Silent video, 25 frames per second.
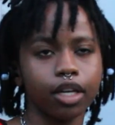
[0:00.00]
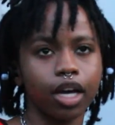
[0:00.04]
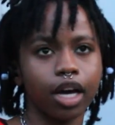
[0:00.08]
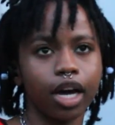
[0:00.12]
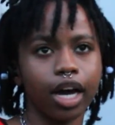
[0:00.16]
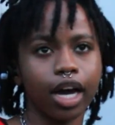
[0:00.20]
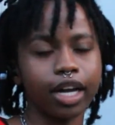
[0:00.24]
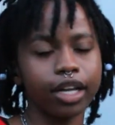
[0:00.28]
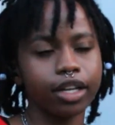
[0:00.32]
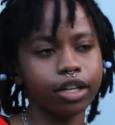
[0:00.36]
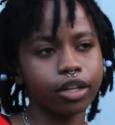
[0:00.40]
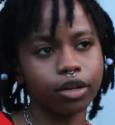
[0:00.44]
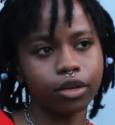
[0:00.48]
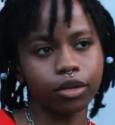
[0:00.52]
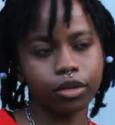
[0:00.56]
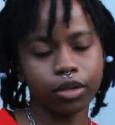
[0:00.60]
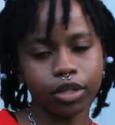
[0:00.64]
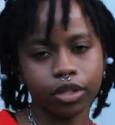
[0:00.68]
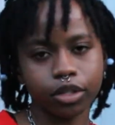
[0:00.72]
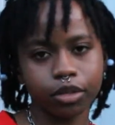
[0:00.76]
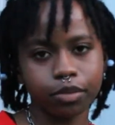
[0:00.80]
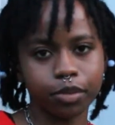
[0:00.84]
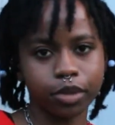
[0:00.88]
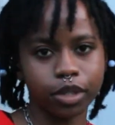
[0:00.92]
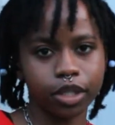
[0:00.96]
I know
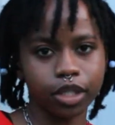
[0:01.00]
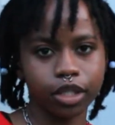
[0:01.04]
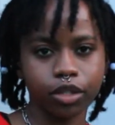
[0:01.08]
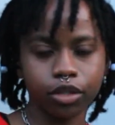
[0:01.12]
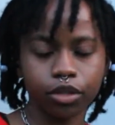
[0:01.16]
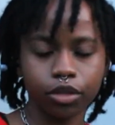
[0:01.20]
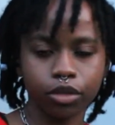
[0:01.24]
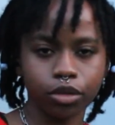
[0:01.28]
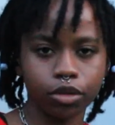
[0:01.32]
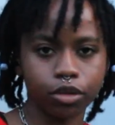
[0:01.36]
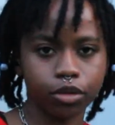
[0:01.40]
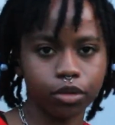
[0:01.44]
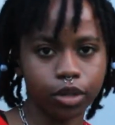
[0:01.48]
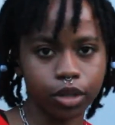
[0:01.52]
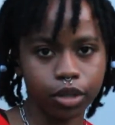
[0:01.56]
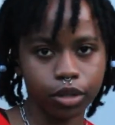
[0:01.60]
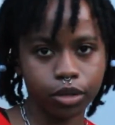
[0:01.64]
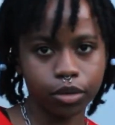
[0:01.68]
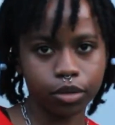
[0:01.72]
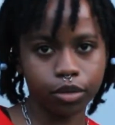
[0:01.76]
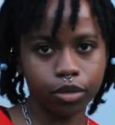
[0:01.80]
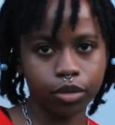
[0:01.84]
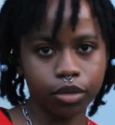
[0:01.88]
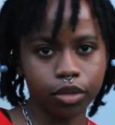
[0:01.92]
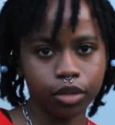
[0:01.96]
there's potential to
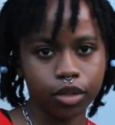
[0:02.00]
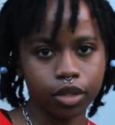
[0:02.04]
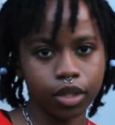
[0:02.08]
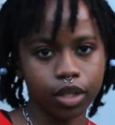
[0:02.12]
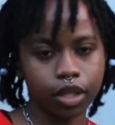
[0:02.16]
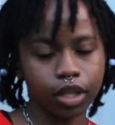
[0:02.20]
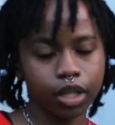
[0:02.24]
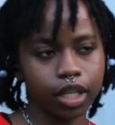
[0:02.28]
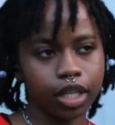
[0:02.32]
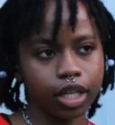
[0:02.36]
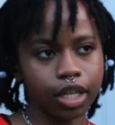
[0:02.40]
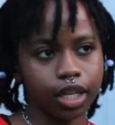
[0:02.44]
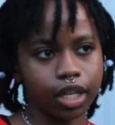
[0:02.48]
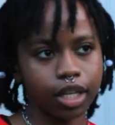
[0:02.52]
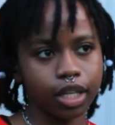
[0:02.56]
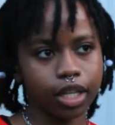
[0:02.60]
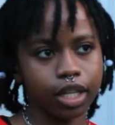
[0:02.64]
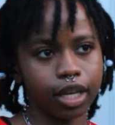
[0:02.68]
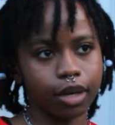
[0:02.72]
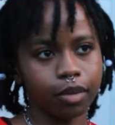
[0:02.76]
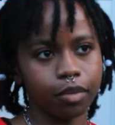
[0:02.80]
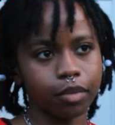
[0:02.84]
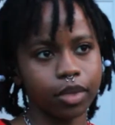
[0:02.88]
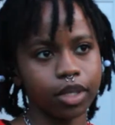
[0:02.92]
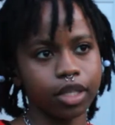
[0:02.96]
grow, then
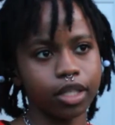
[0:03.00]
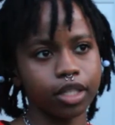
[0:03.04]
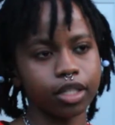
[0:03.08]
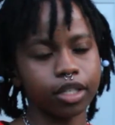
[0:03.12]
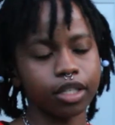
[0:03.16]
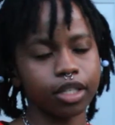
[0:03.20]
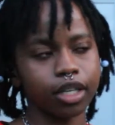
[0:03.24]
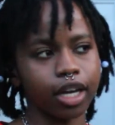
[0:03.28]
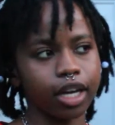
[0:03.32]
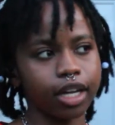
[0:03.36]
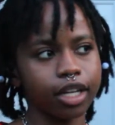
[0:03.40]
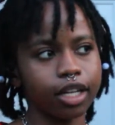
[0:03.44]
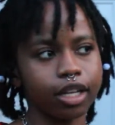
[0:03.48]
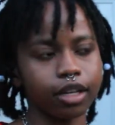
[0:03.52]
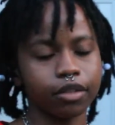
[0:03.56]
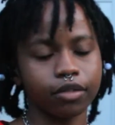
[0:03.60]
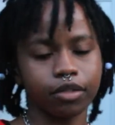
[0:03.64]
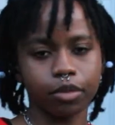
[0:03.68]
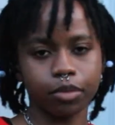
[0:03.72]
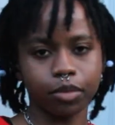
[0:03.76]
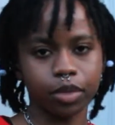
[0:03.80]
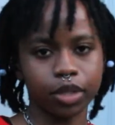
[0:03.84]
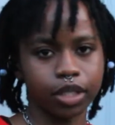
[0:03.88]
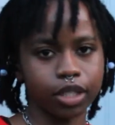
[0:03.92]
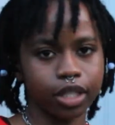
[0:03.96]
that means I'd never
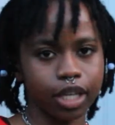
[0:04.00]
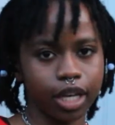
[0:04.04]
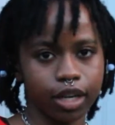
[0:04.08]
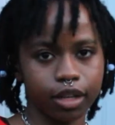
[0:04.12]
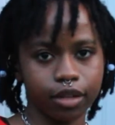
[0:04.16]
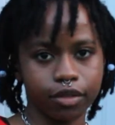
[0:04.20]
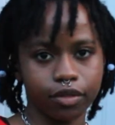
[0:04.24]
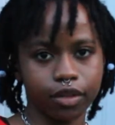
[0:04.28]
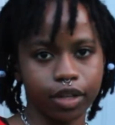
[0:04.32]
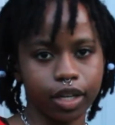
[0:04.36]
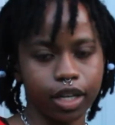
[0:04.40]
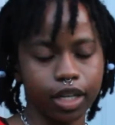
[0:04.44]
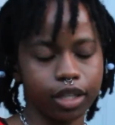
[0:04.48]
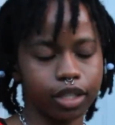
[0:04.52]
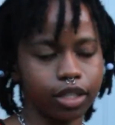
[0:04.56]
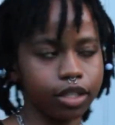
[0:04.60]
be satisfied.